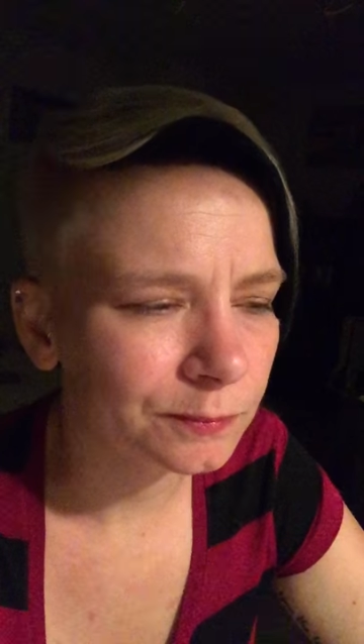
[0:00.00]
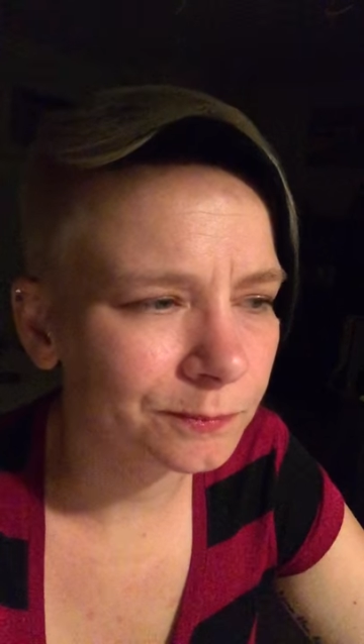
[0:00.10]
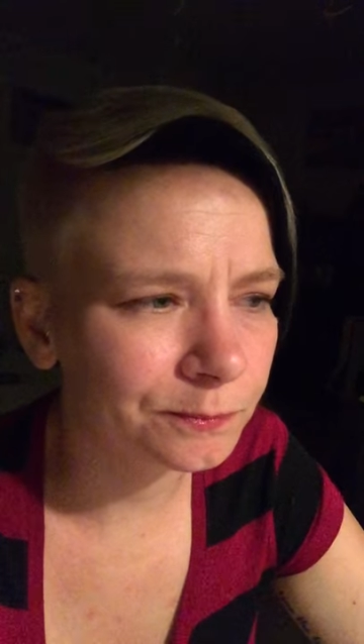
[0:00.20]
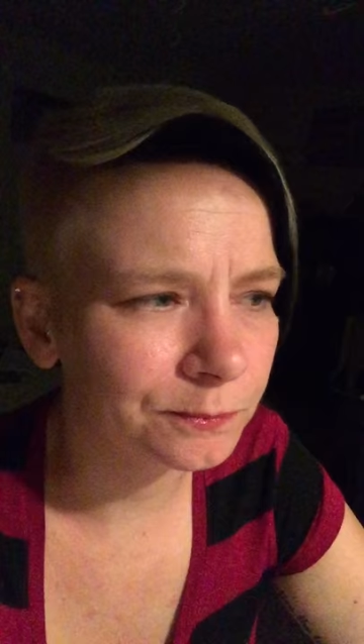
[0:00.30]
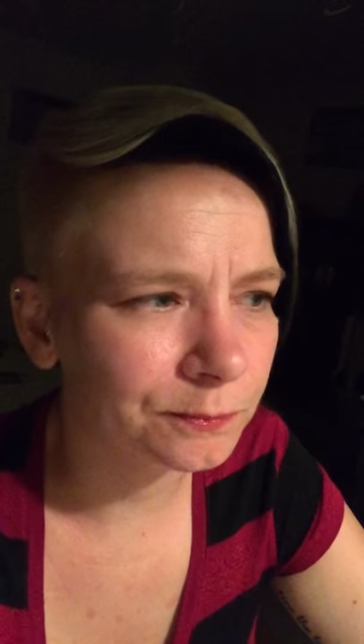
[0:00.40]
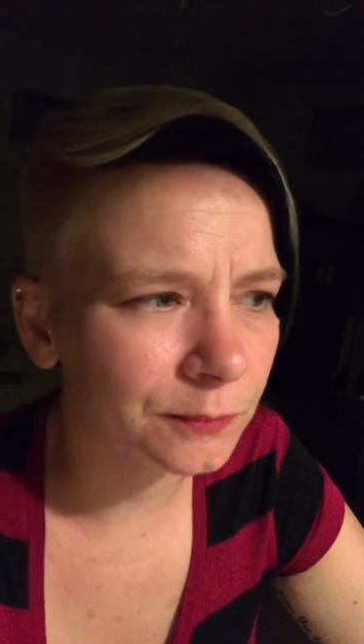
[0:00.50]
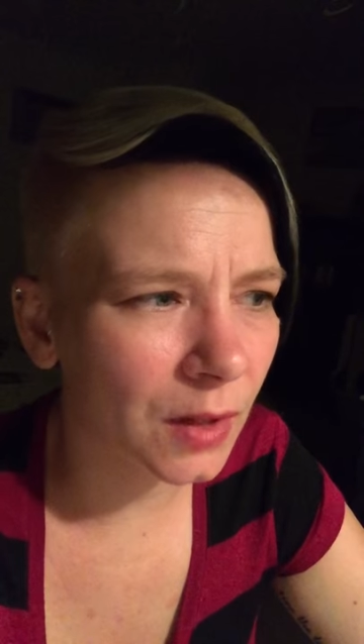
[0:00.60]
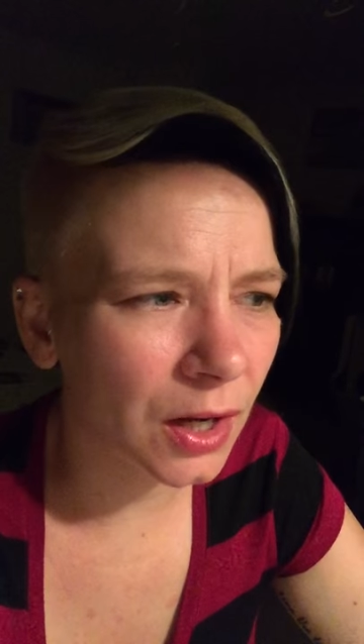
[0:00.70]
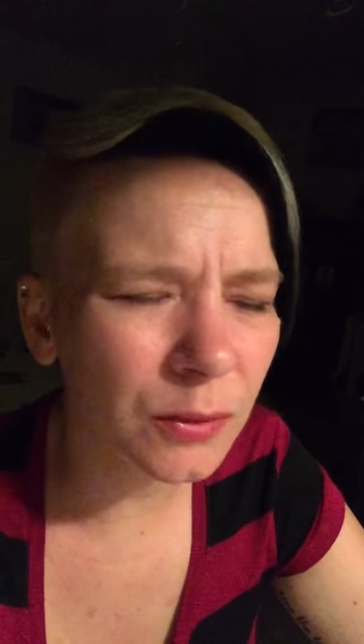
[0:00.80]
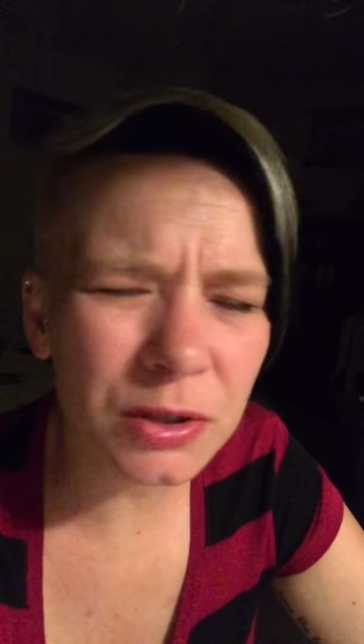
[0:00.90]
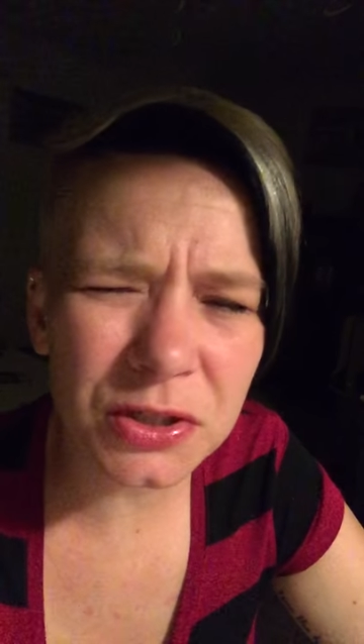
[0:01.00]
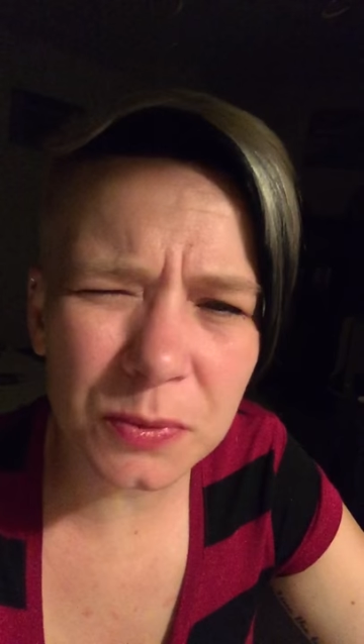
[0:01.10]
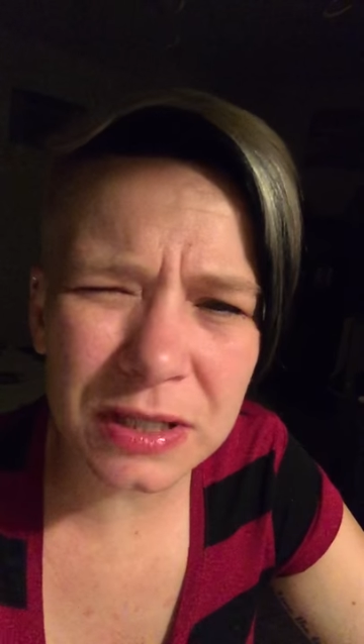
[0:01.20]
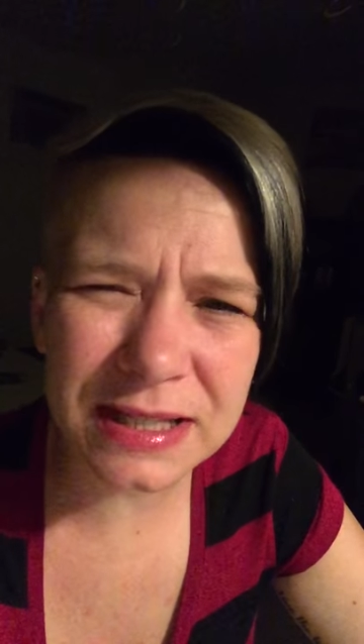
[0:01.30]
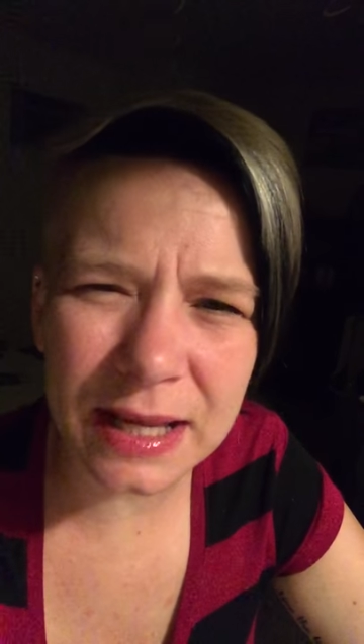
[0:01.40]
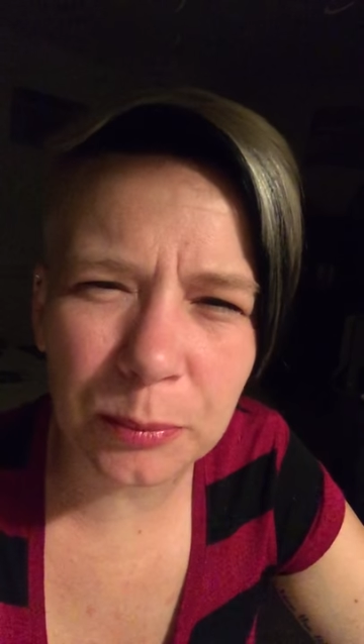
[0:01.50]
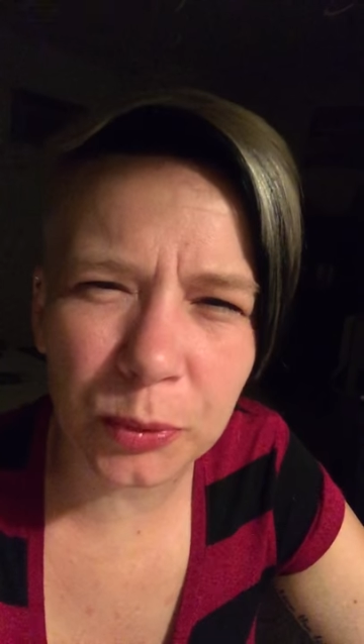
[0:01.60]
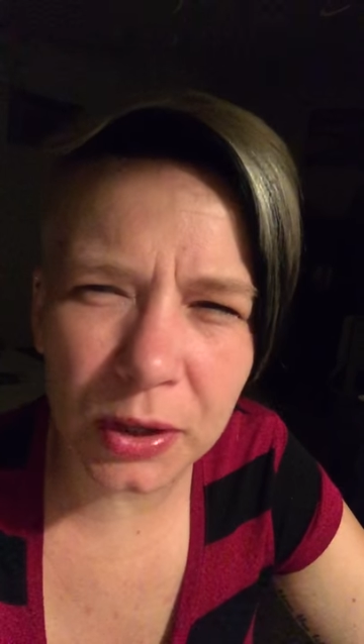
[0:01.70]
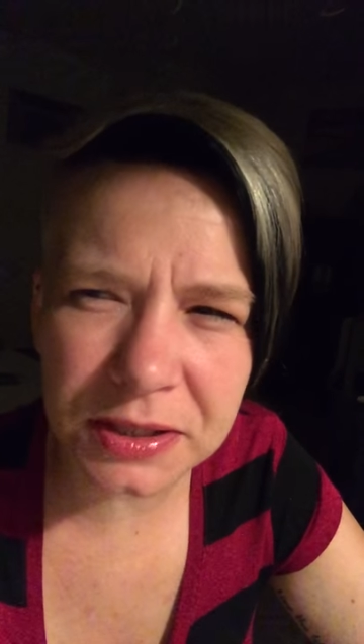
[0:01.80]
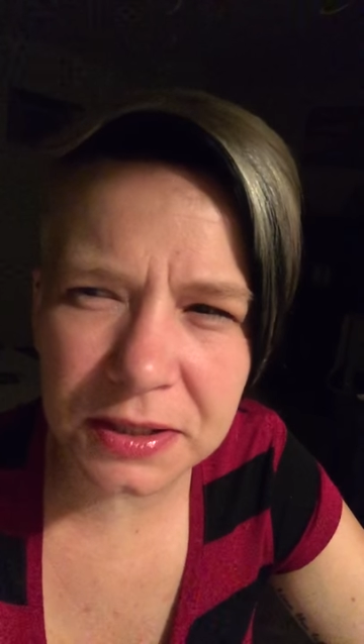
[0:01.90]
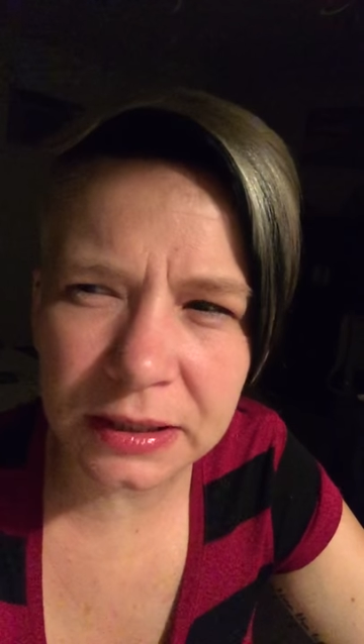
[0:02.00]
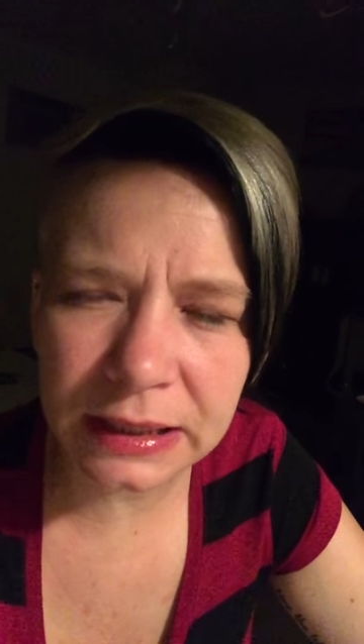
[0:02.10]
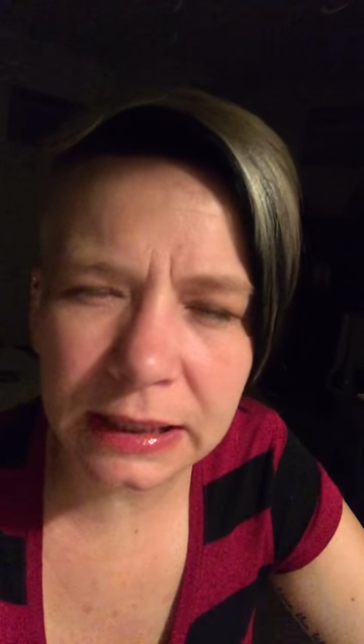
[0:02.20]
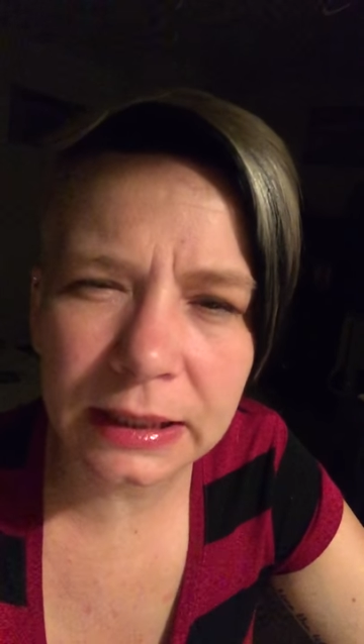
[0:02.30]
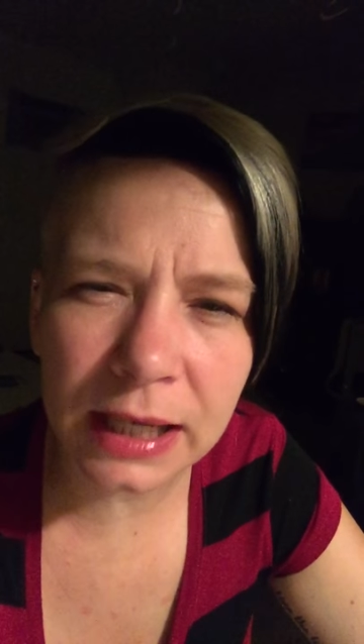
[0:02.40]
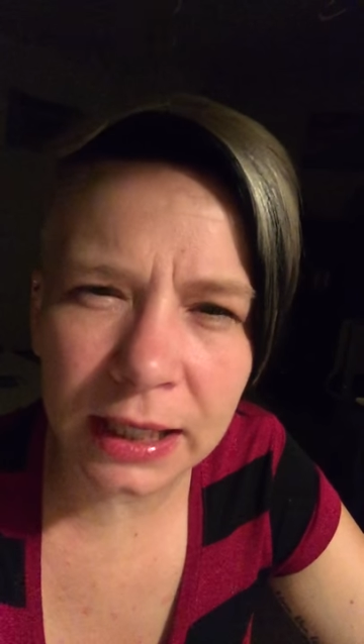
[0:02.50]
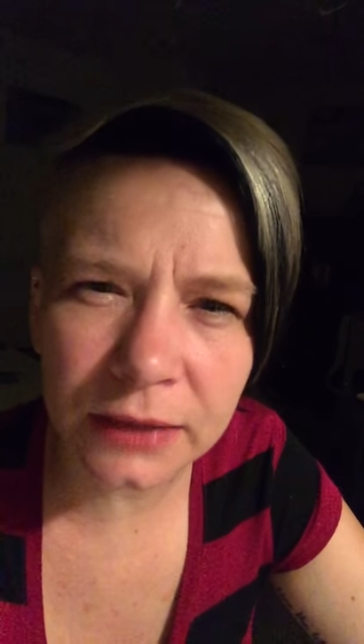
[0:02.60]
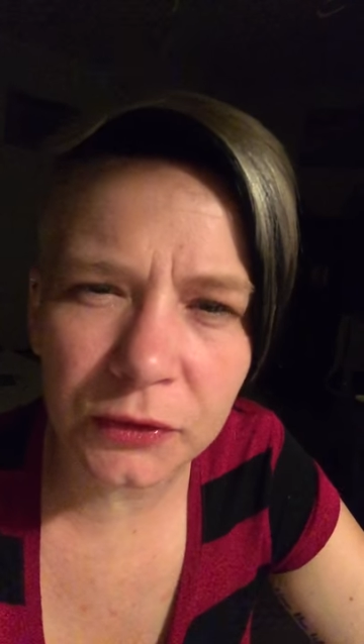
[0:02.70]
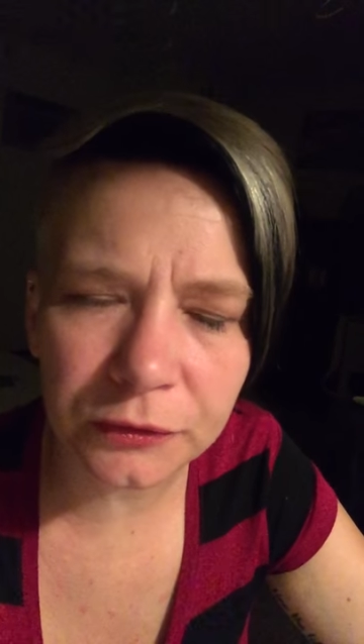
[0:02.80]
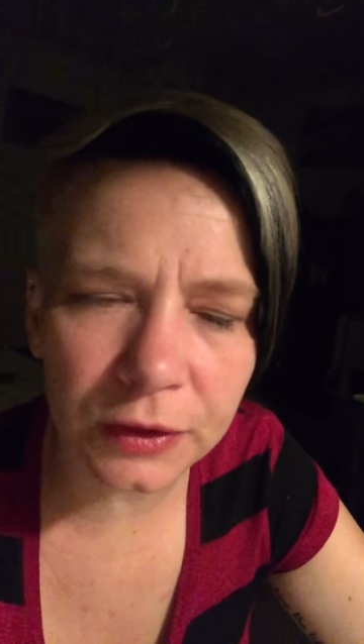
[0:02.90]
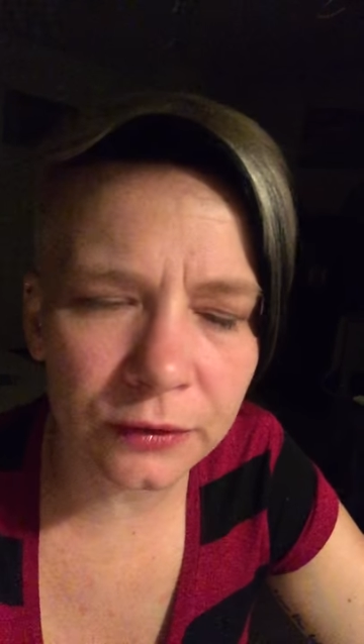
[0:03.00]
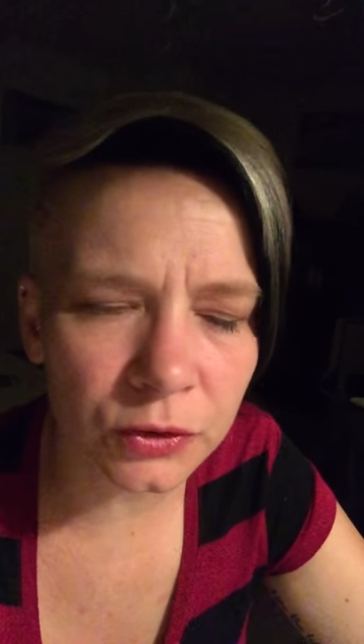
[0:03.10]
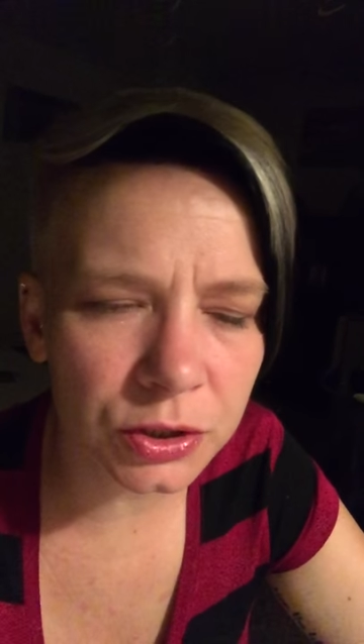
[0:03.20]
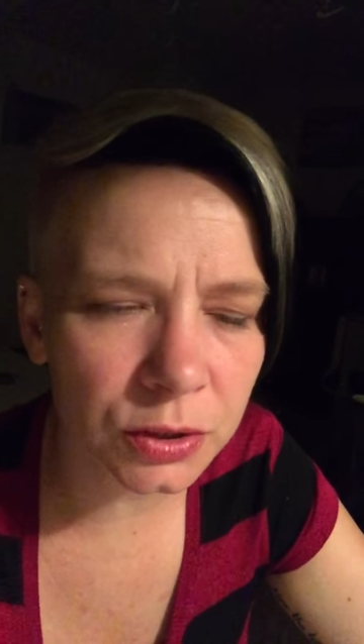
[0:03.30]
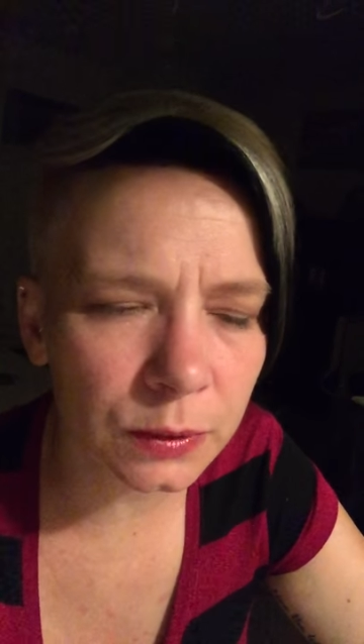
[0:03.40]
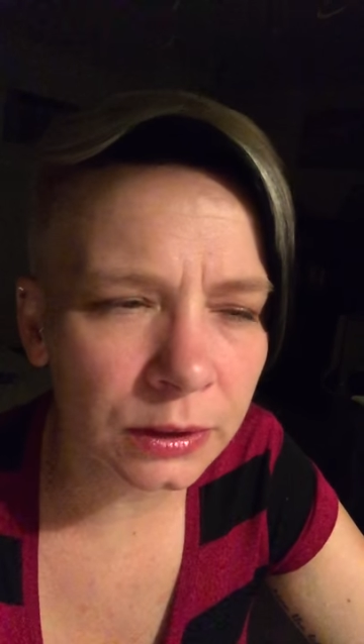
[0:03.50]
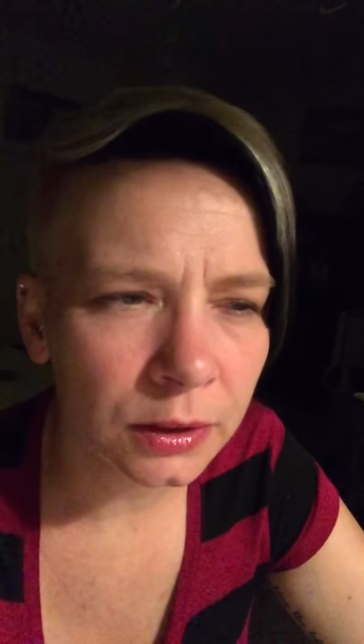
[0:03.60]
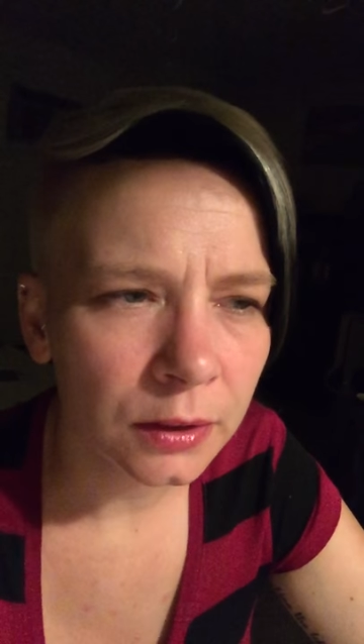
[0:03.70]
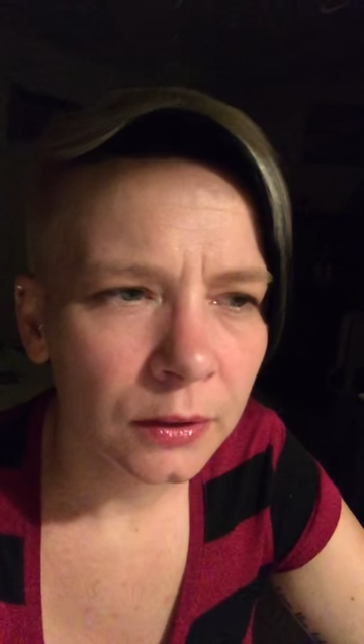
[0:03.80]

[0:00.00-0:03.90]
mm, I almost want to say pretzely kind of a flavor to it.